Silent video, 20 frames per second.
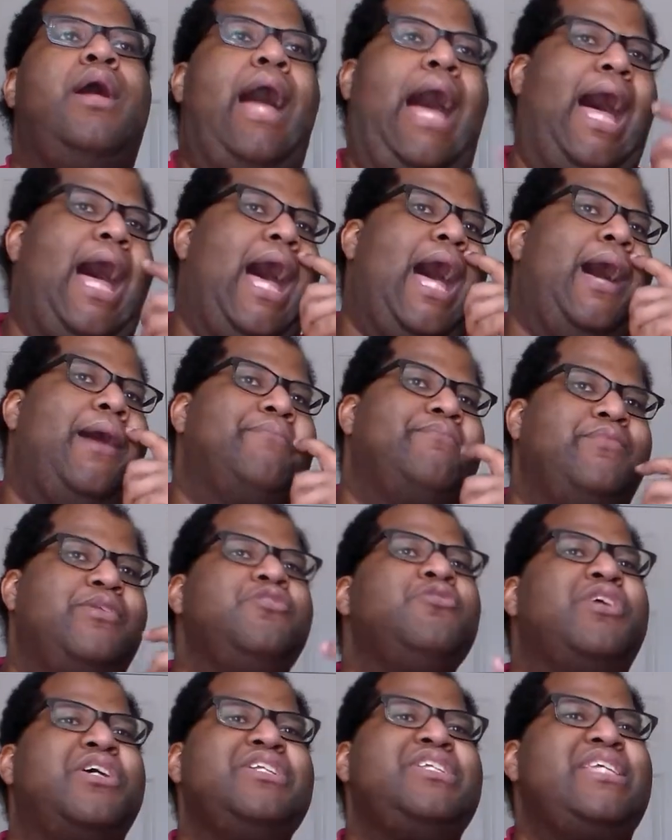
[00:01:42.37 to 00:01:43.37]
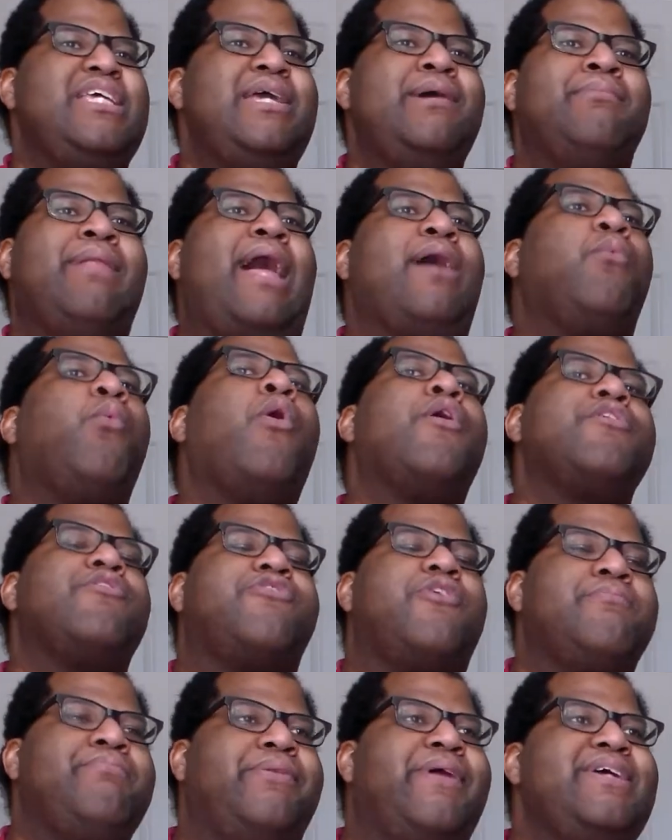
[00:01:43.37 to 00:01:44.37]
um, you could see him like wander
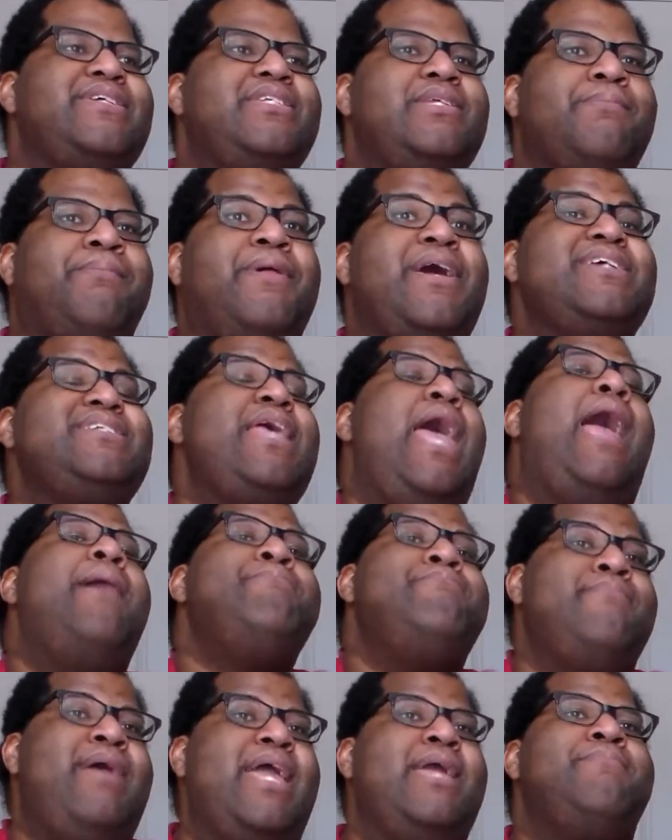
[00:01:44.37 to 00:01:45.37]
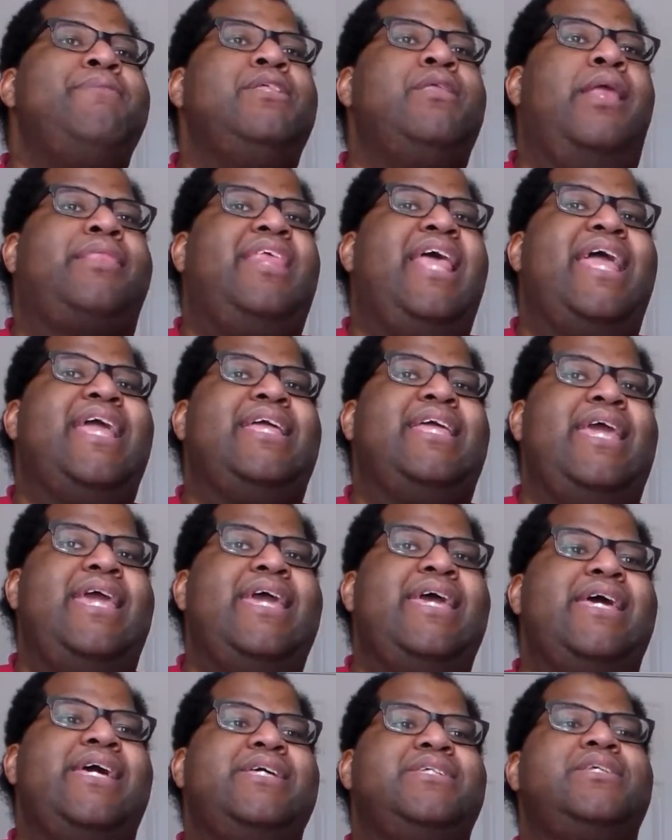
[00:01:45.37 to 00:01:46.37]
from place to place. And maybe the thing
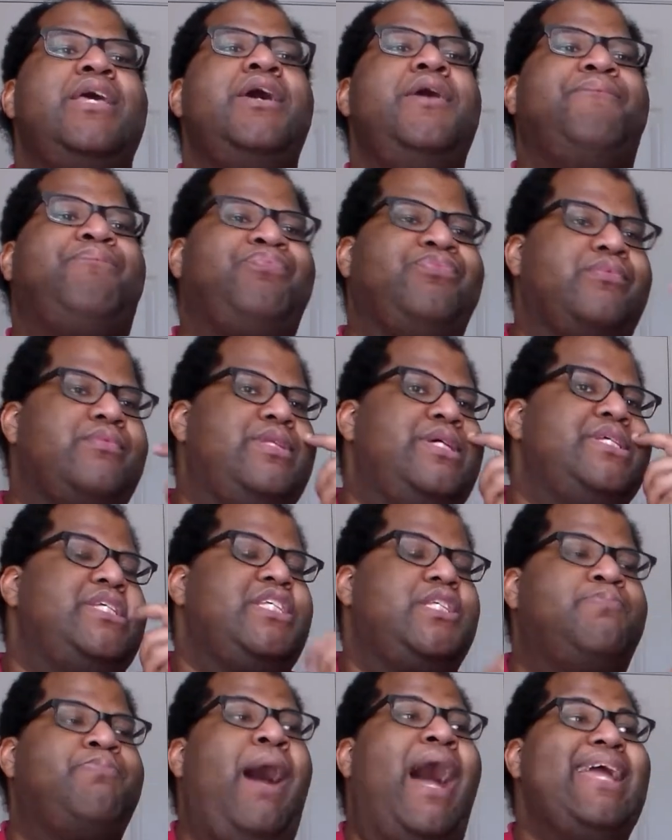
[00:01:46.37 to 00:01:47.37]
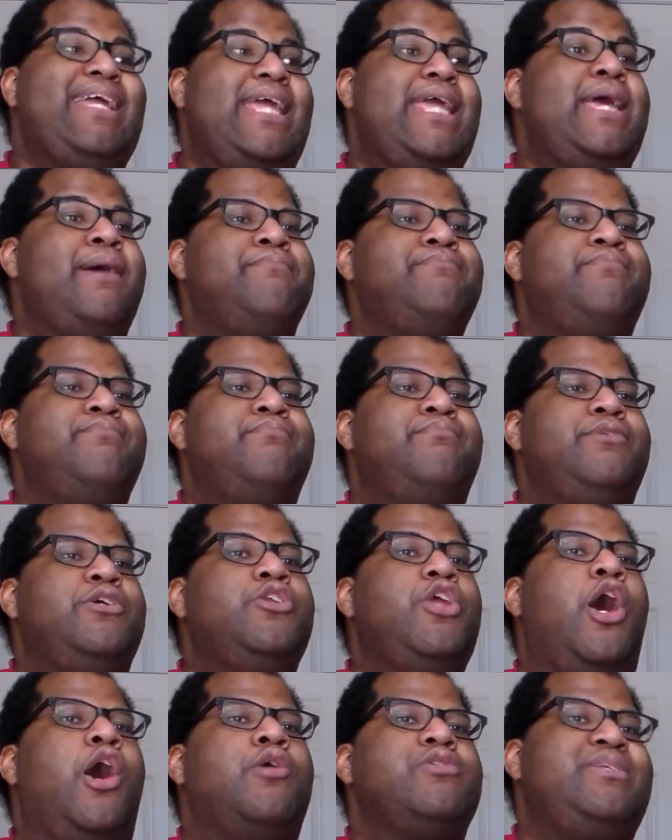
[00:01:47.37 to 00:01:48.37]
is, despite him,
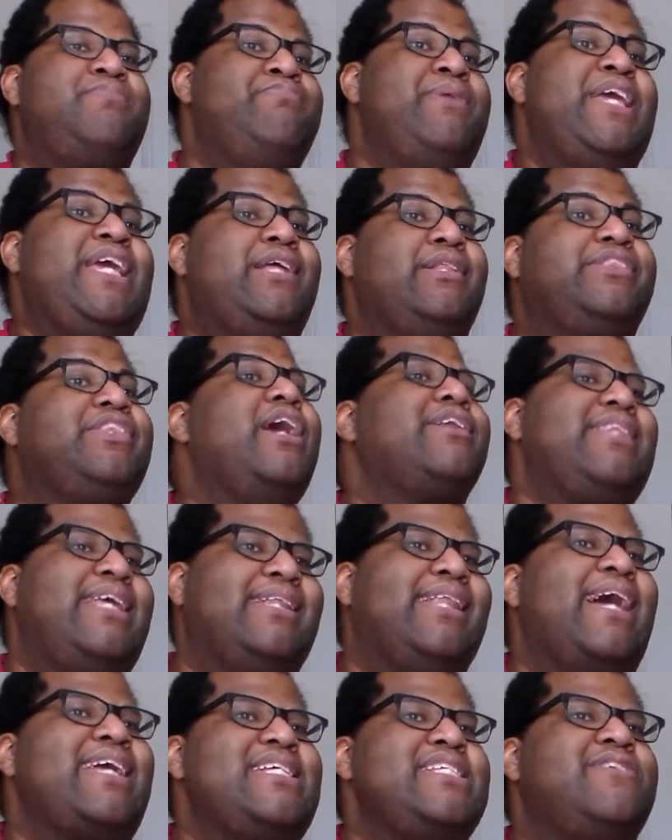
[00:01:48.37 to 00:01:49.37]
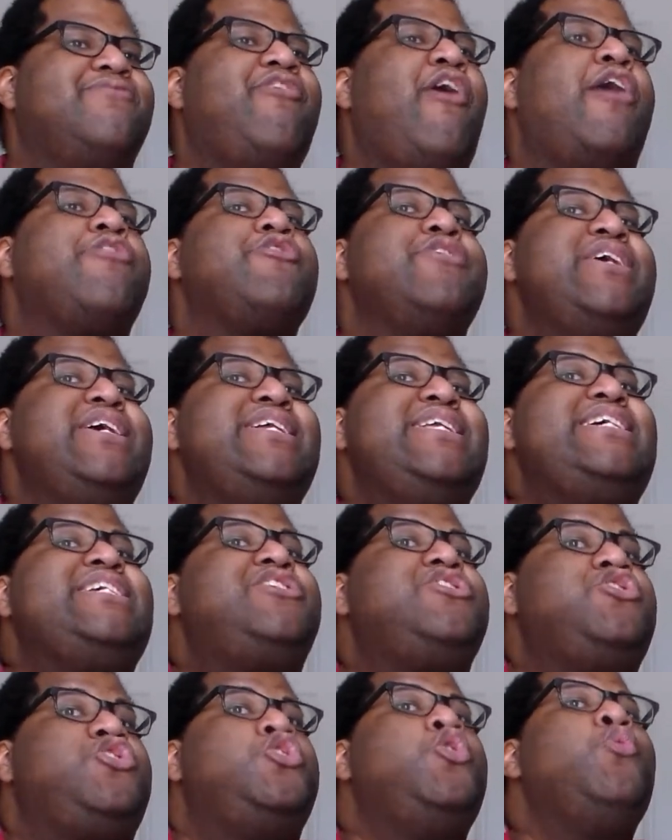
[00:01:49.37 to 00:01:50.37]
you know, being nothing like his father, it
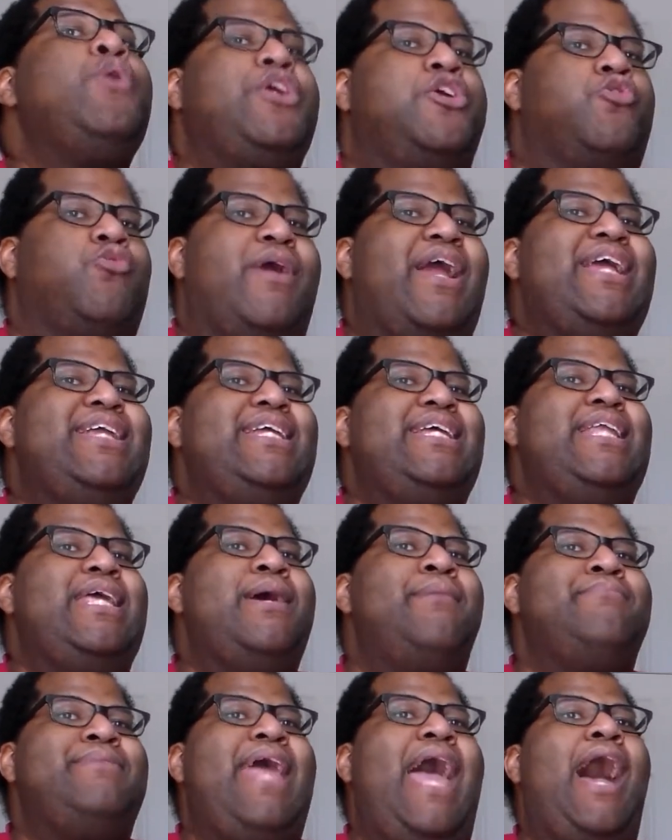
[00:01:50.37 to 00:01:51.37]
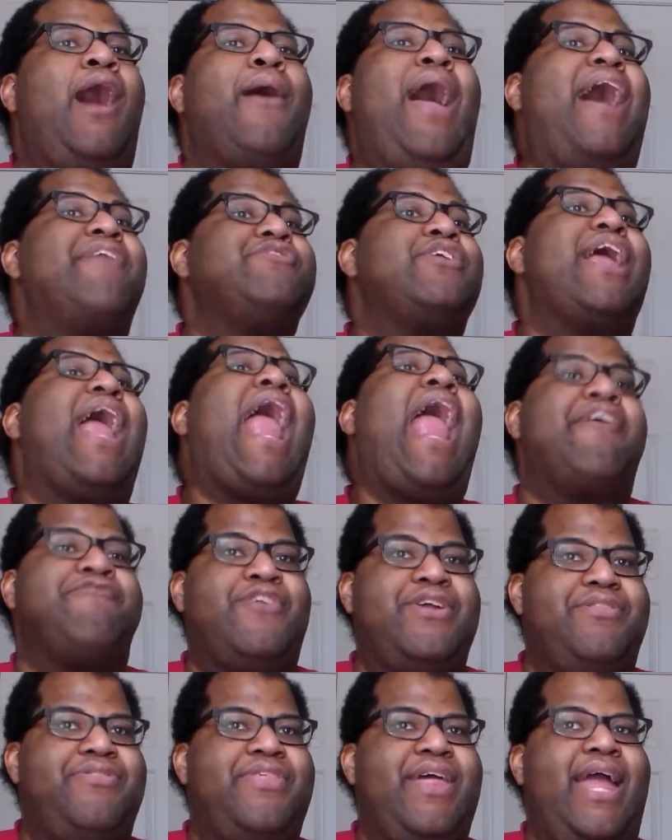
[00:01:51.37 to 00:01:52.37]
is too ingrained in him now after
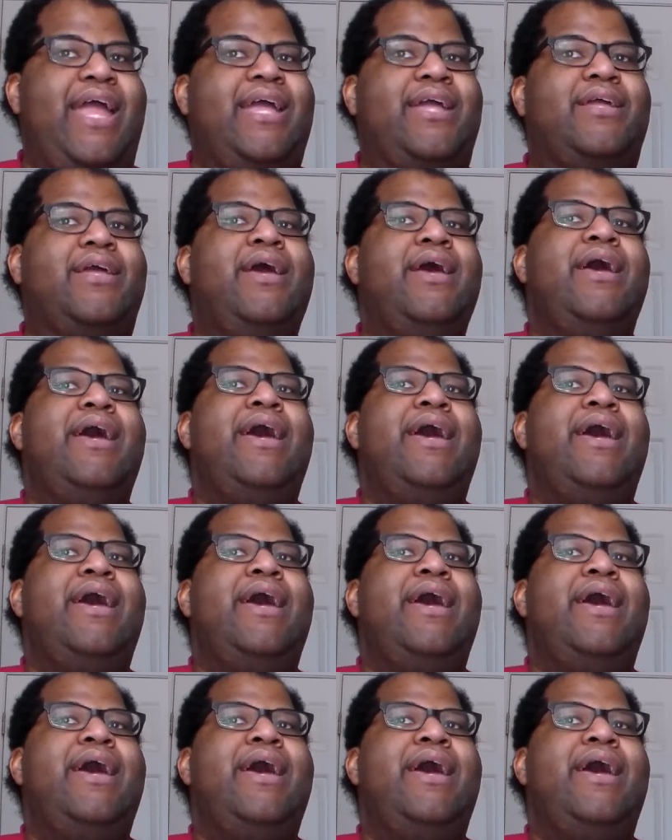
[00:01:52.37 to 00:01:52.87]
everything,